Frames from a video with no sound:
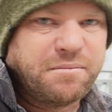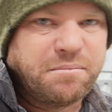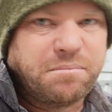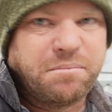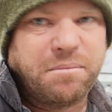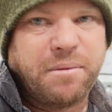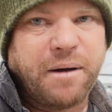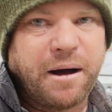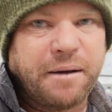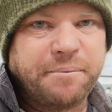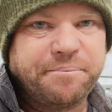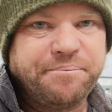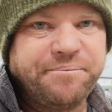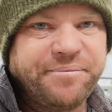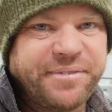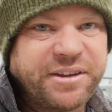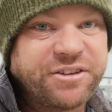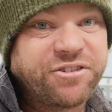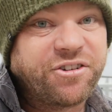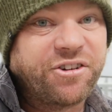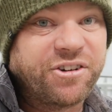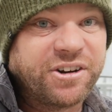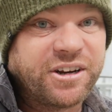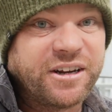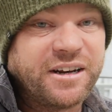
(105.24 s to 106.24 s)
But it's
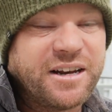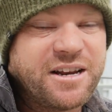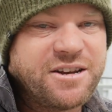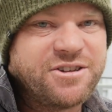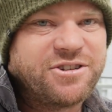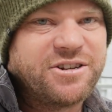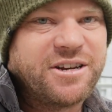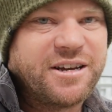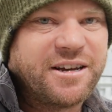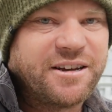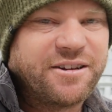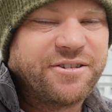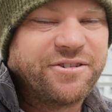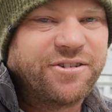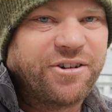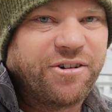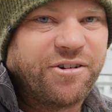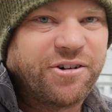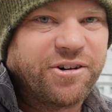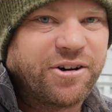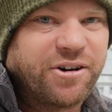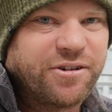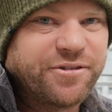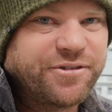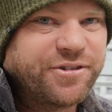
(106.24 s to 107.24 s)
got to get engineered and
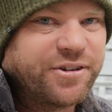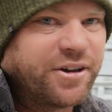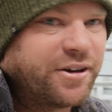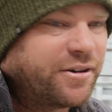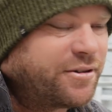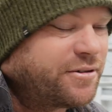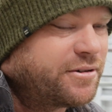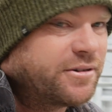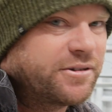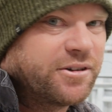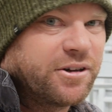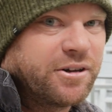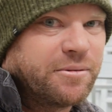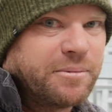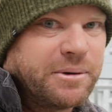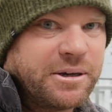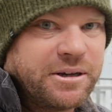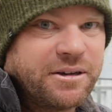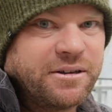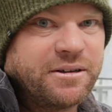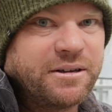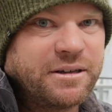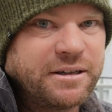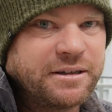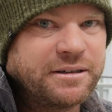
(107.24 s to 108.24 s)
signed off, so it's got to
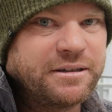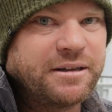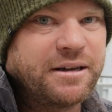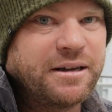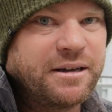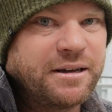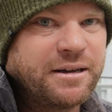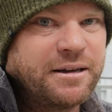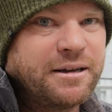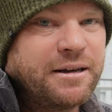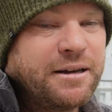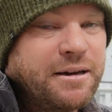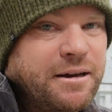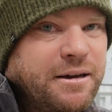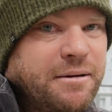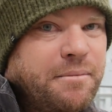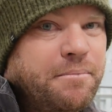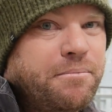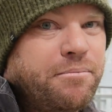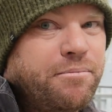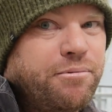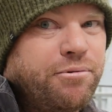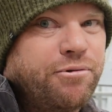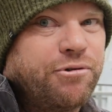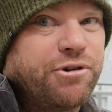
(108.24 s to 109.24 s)
be
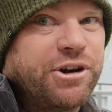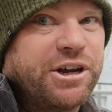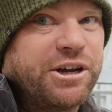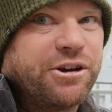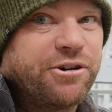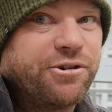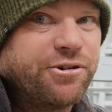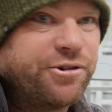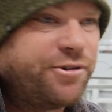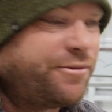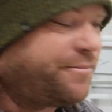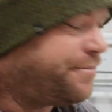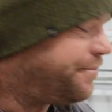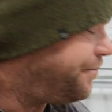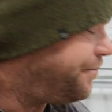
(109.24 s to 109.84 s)
pretty good.